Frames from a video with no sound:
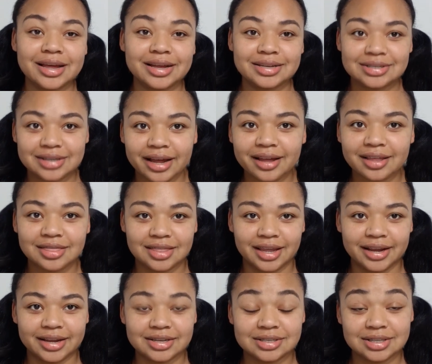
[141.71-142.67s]
Second
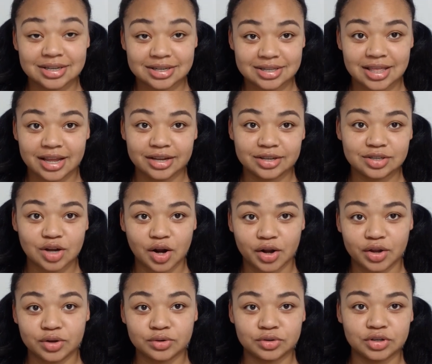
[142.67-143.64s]
thing is these things are
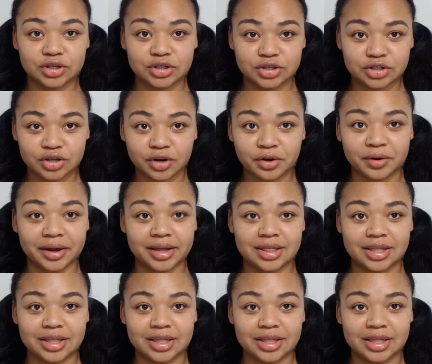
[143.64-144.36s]
usually sugary.